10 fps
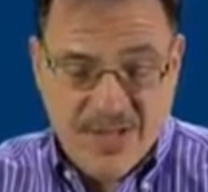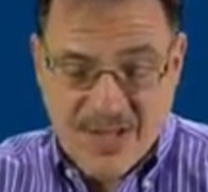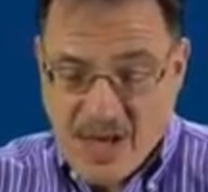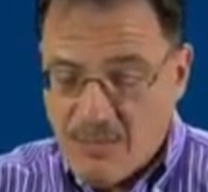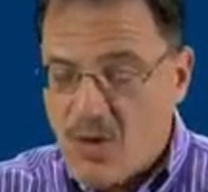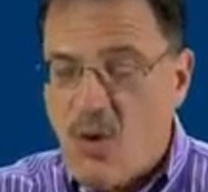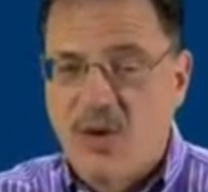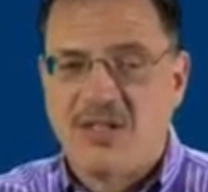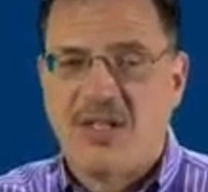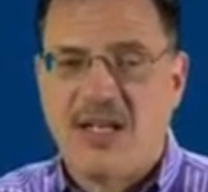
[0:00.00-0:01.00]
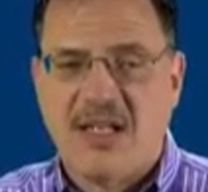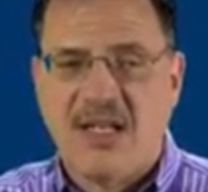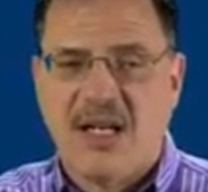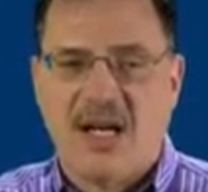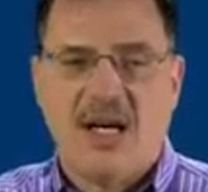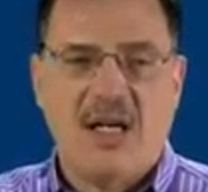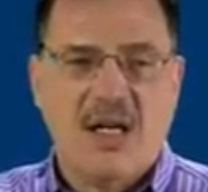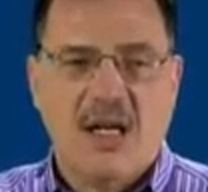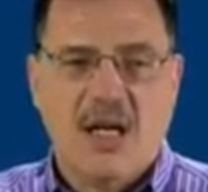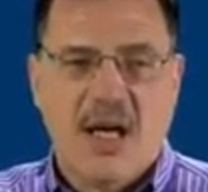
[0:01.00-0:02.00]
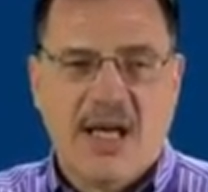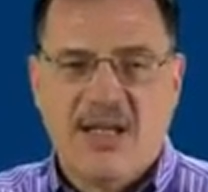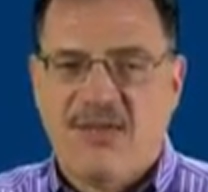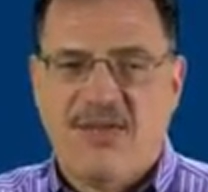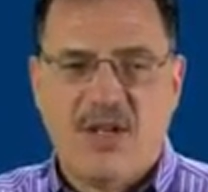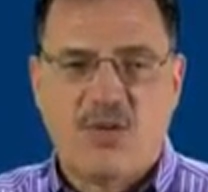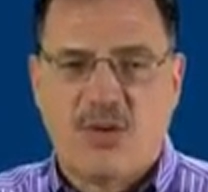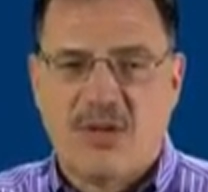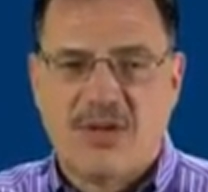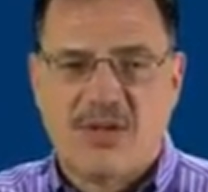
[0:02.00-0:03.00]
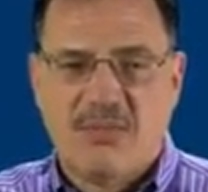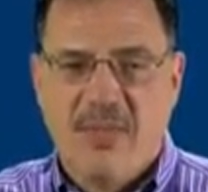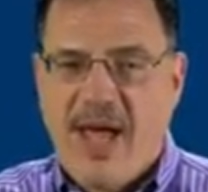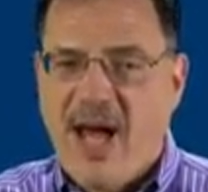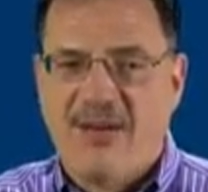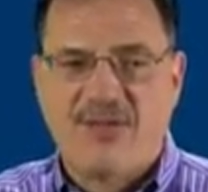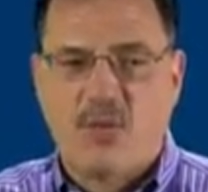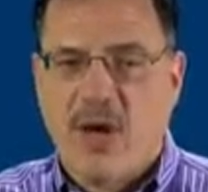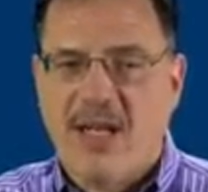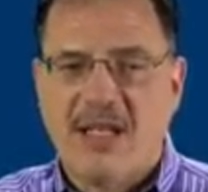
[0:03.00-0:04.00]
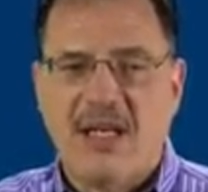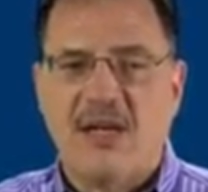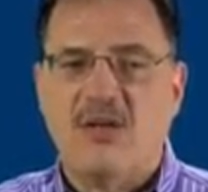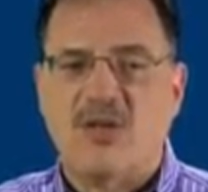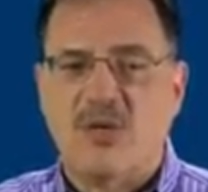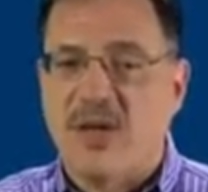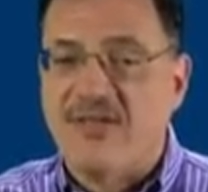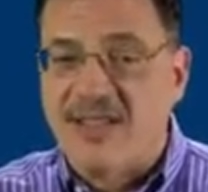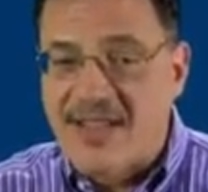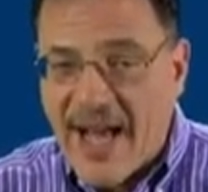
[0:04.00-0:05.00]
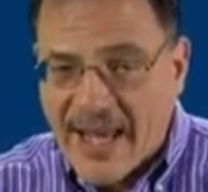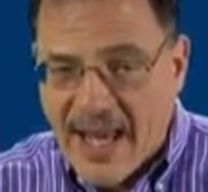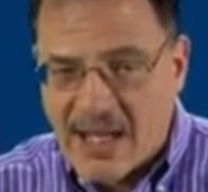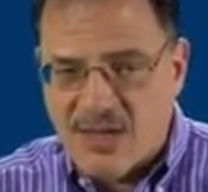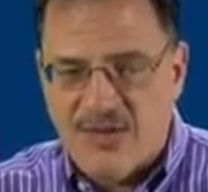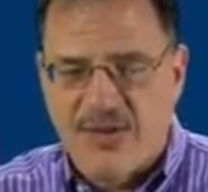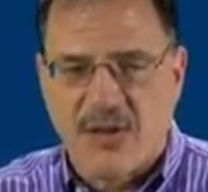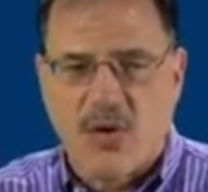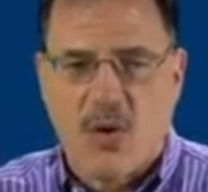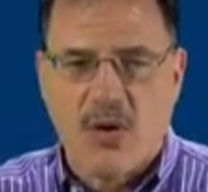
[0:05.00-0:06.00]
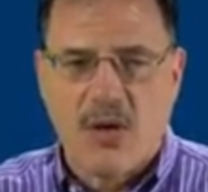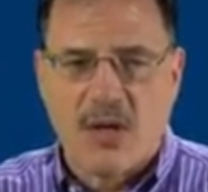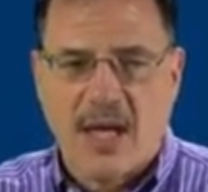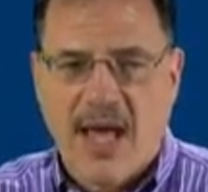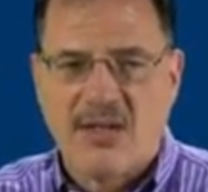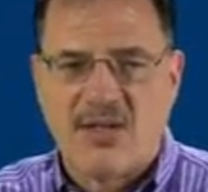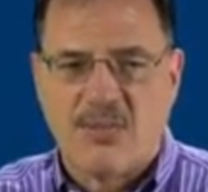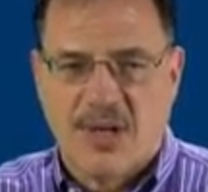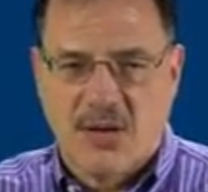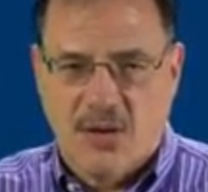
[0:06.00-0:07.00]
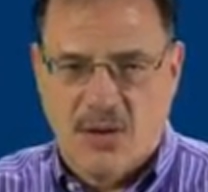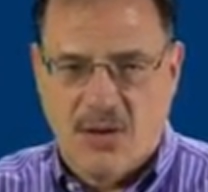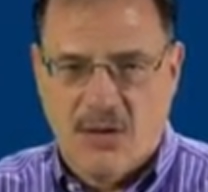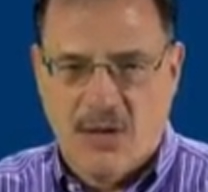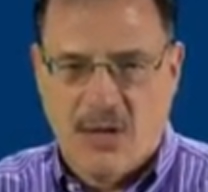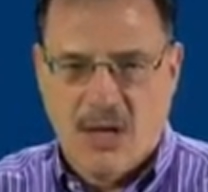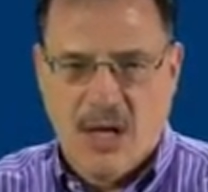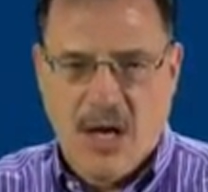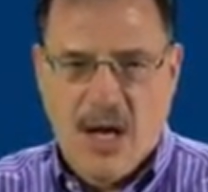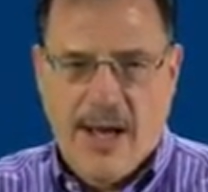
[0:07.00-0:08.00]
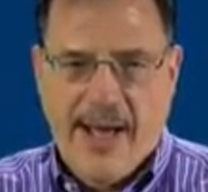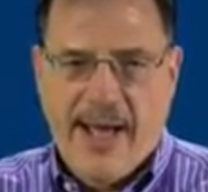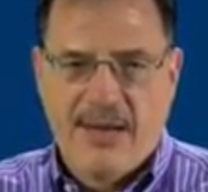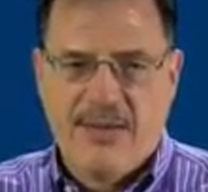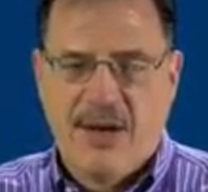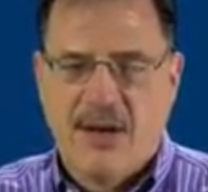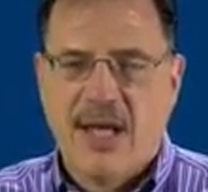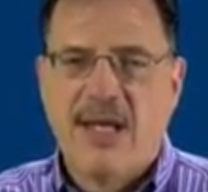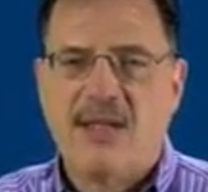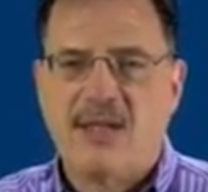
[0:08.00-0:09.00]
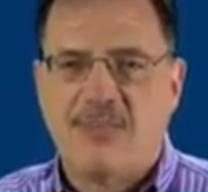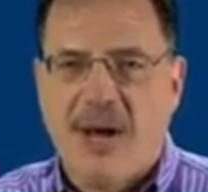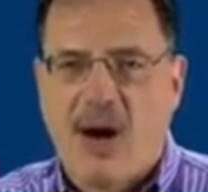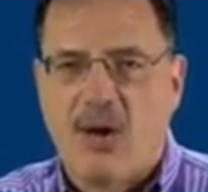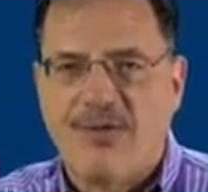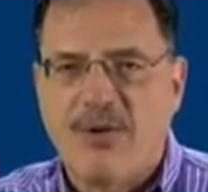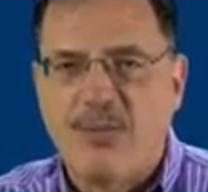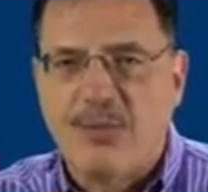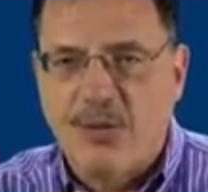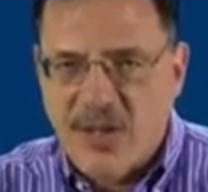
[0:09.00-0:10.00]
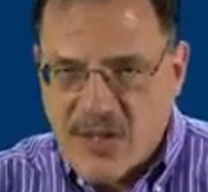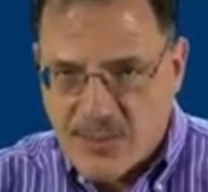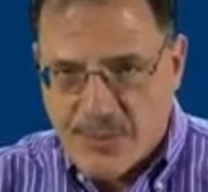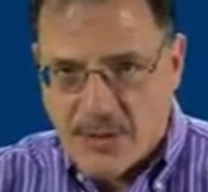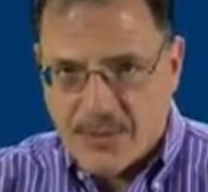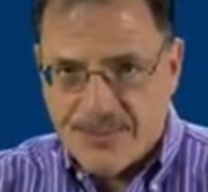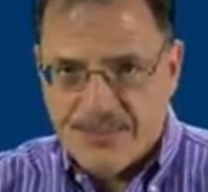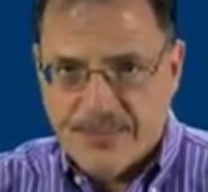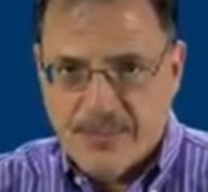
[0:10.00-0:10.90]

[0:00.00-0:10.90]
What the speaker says: some courts in India, individuals may have to wait years or even decades for their case to be heard. And there is a powerful principle